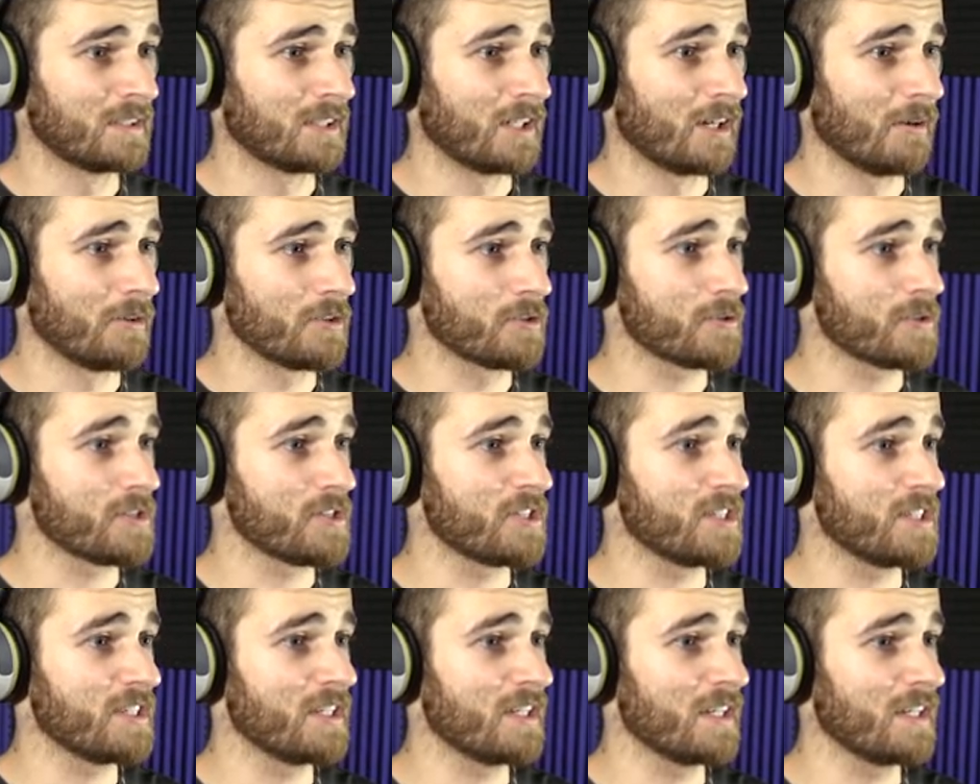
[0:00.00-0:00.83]
Almost
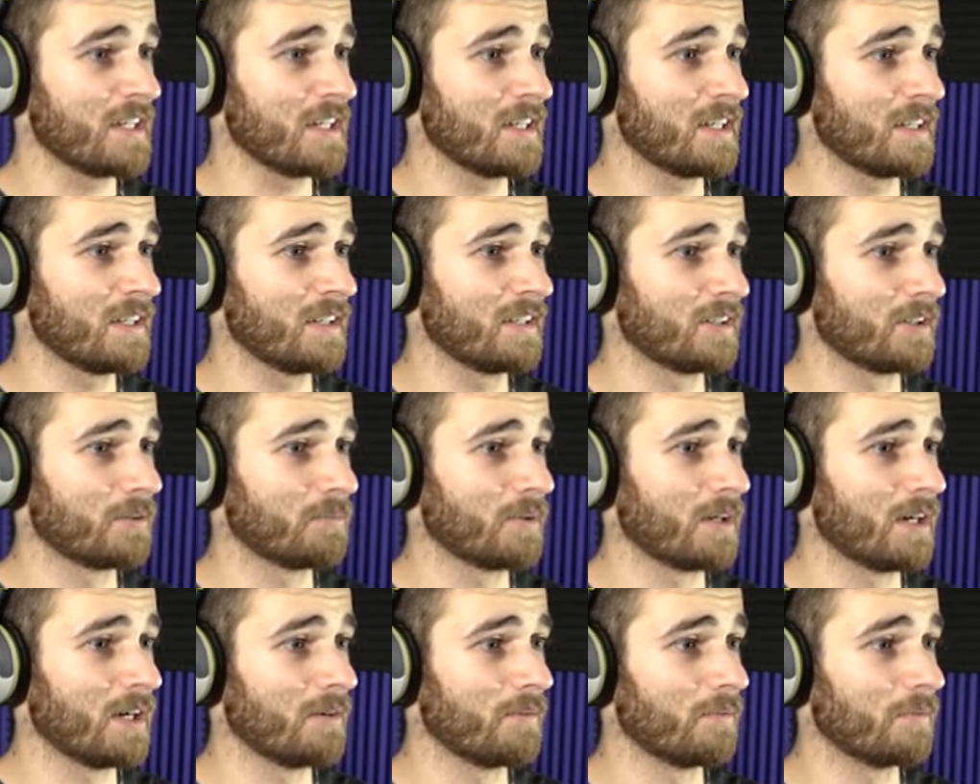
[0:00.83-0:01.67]
reached the end, they're
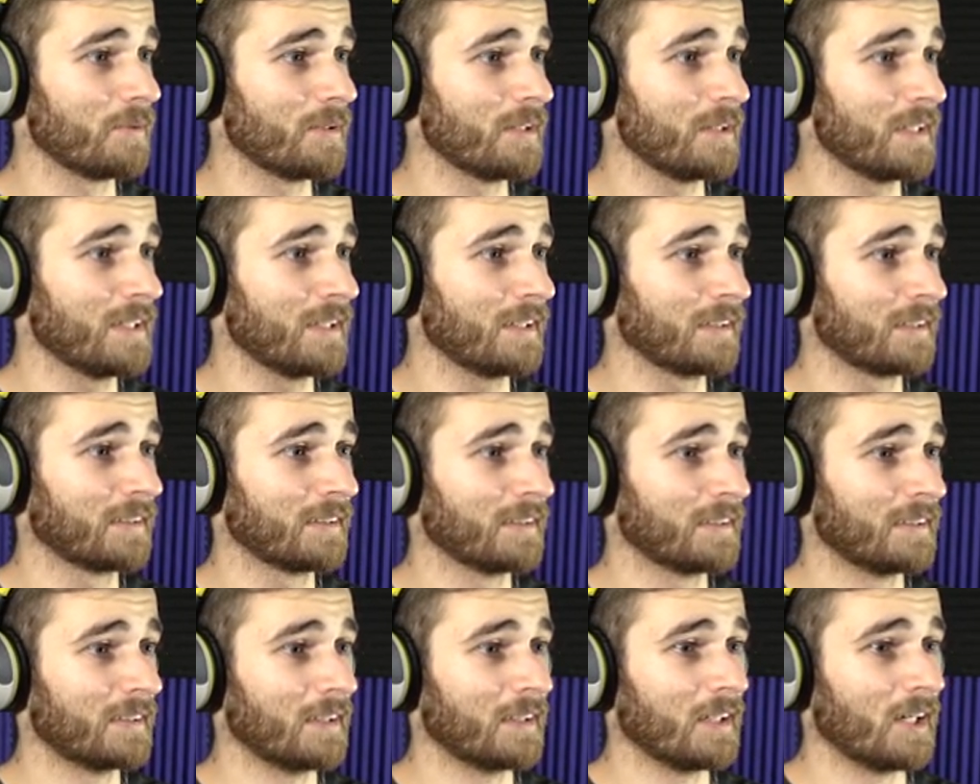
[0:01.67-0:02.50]
bumping.
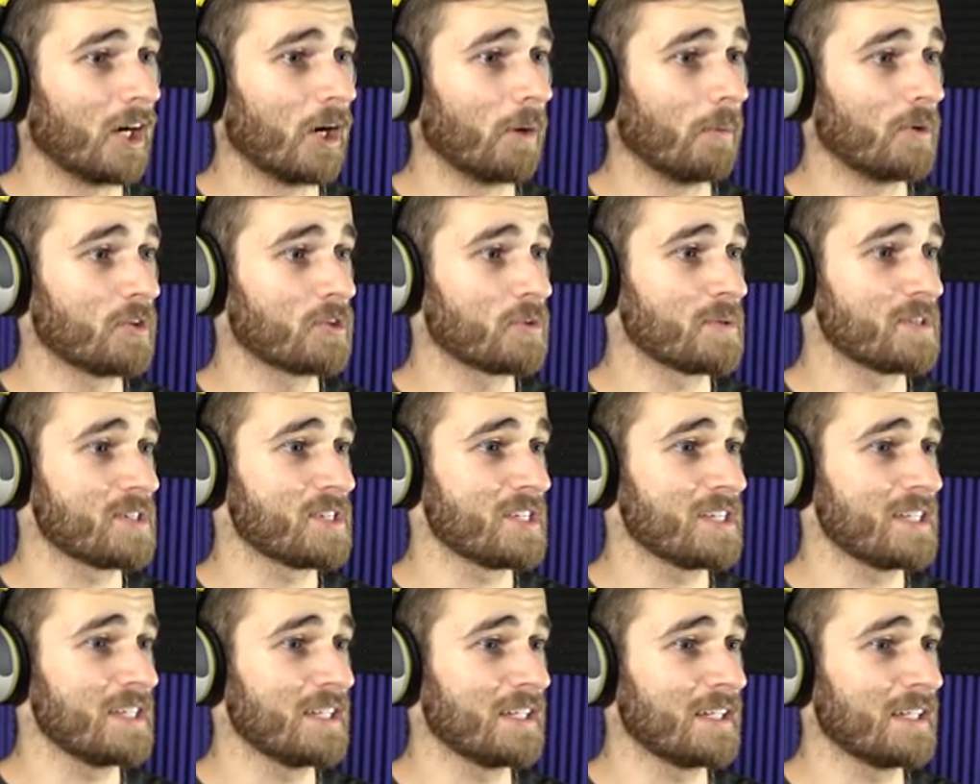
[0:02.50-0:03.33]
Almost reached
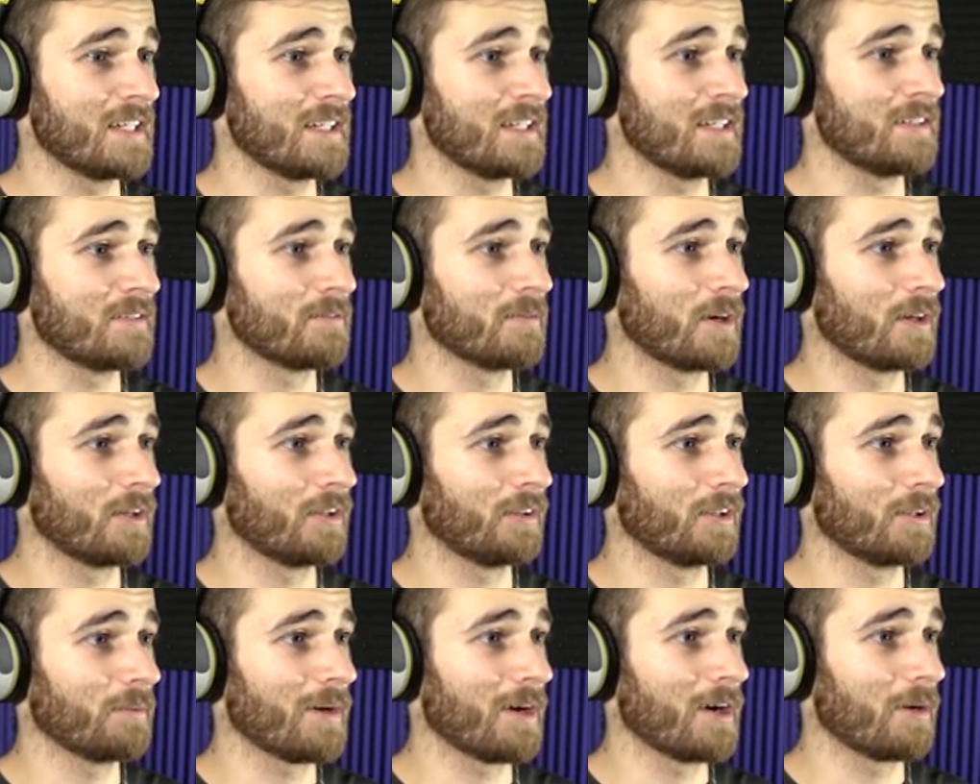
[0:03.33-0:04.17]
the end,
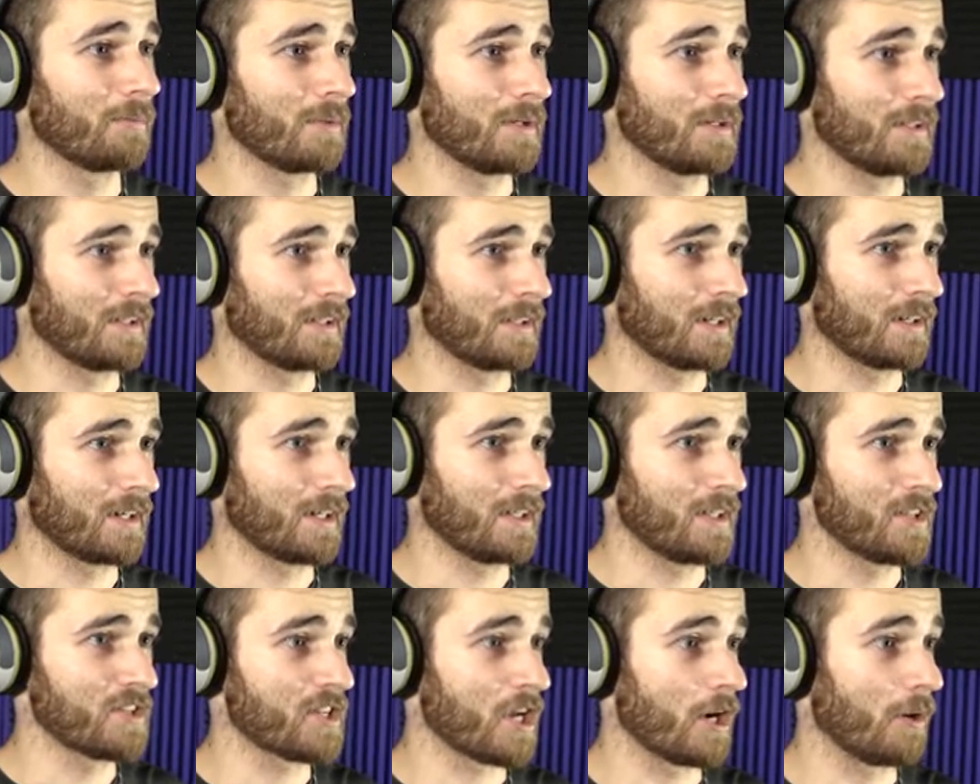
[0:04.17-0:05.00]
only my own breathing. Okay,
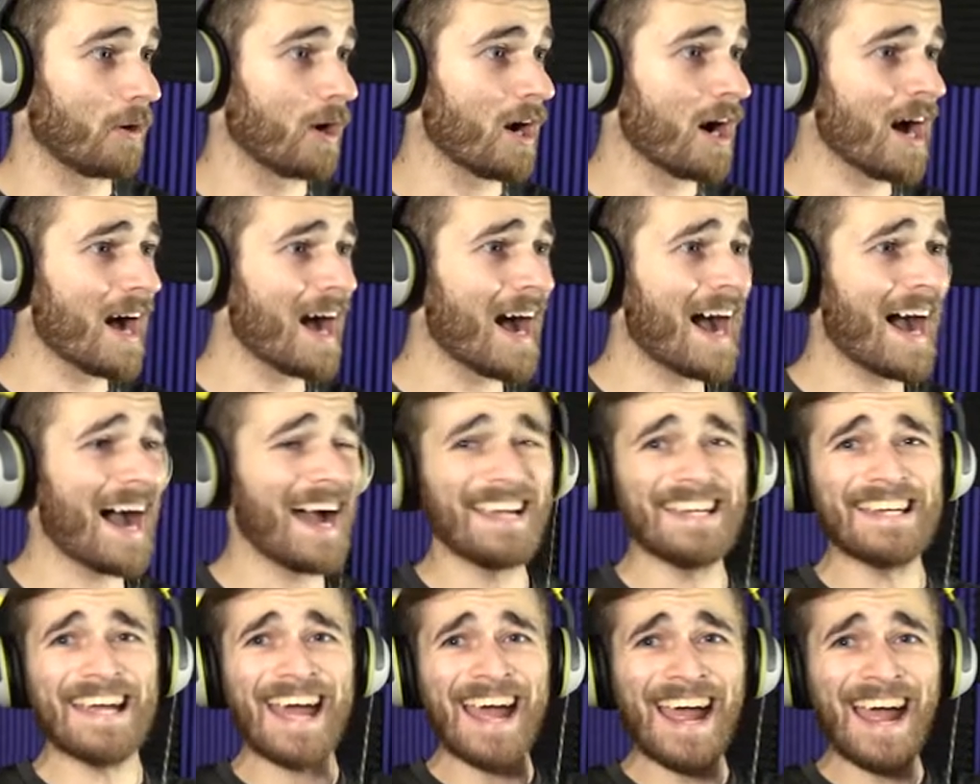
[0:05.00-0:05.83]
let's go. Ah,
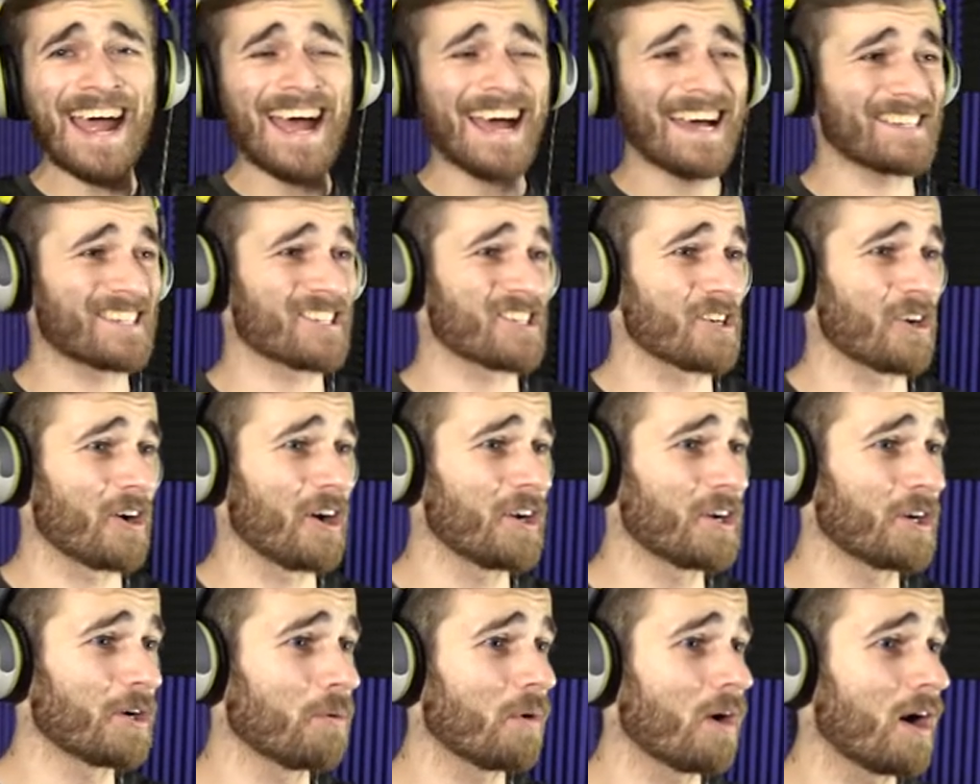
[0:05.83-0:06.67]
yes, you're
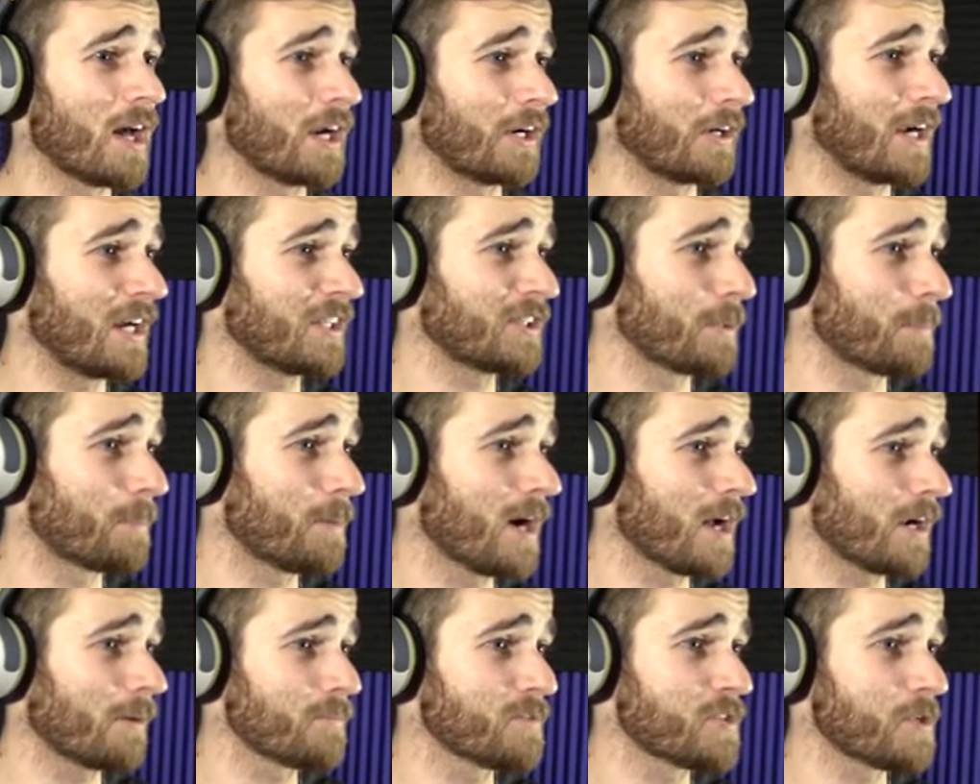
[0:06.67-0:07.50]
underwater. At the
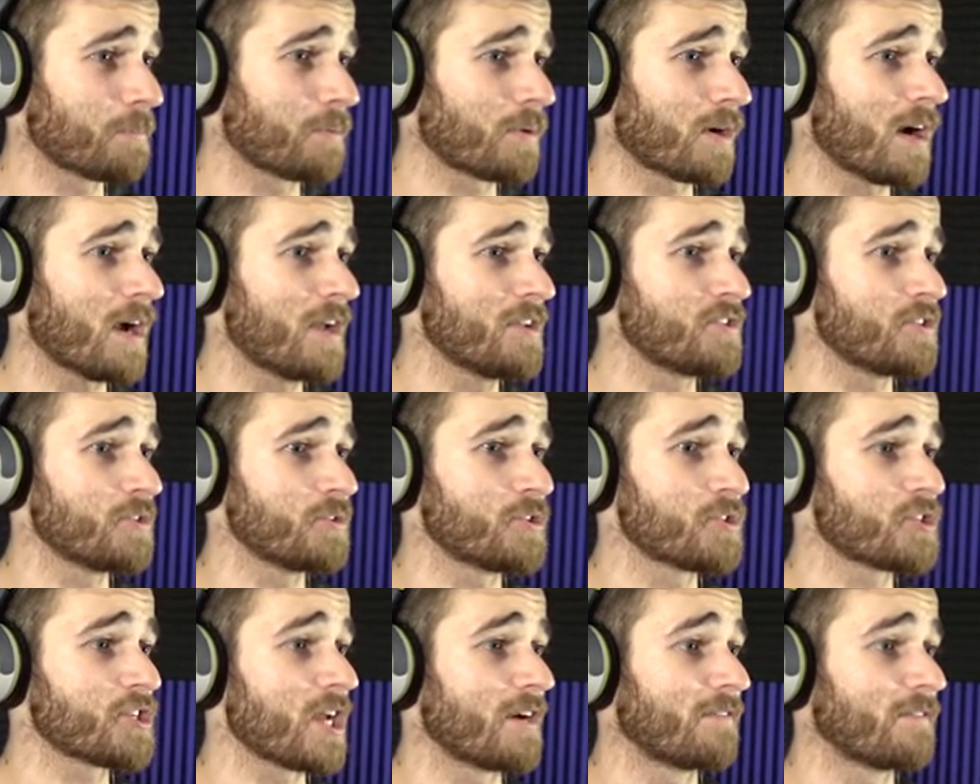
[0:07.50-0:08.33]
bottom, surprise, you
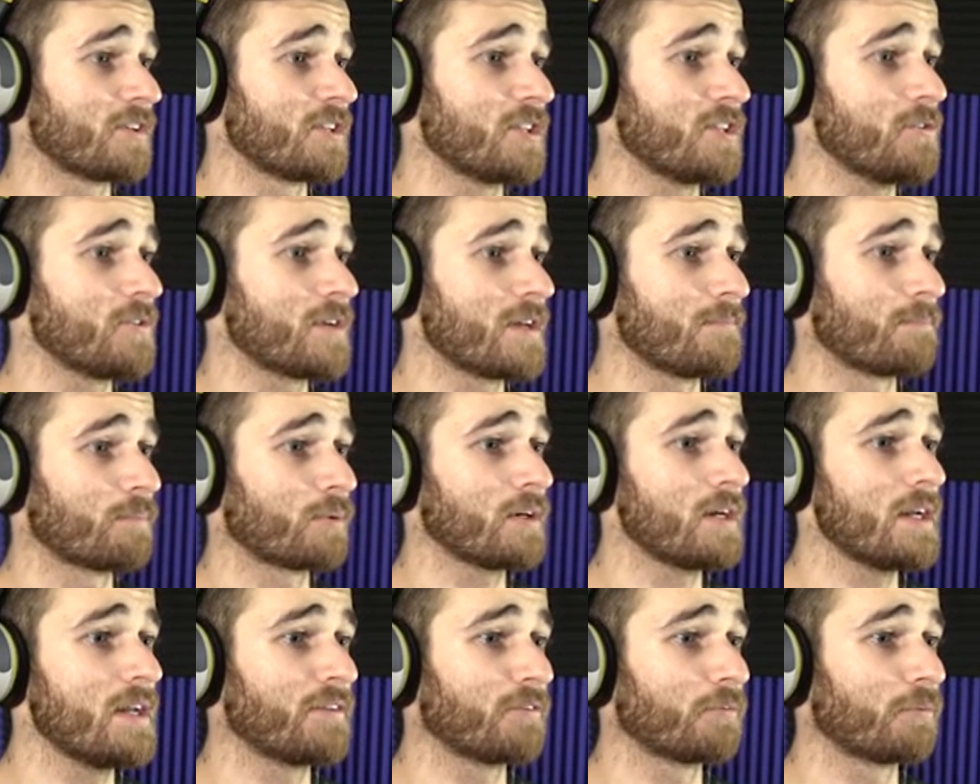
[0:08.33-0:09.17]
discover that you can
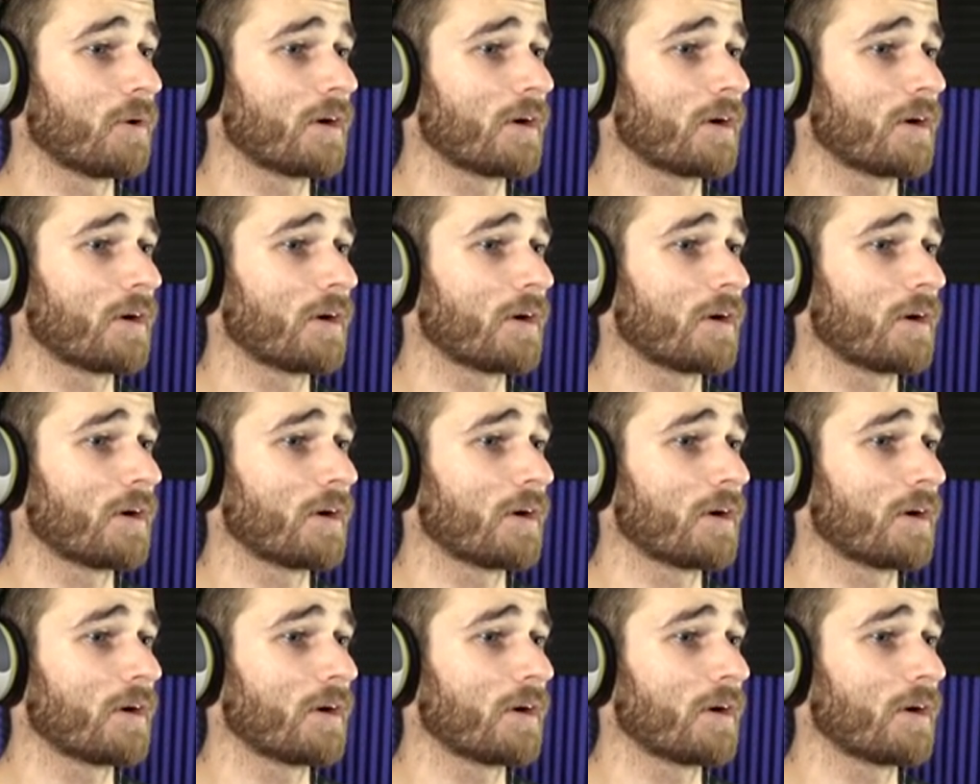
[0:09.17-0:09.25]
breathe.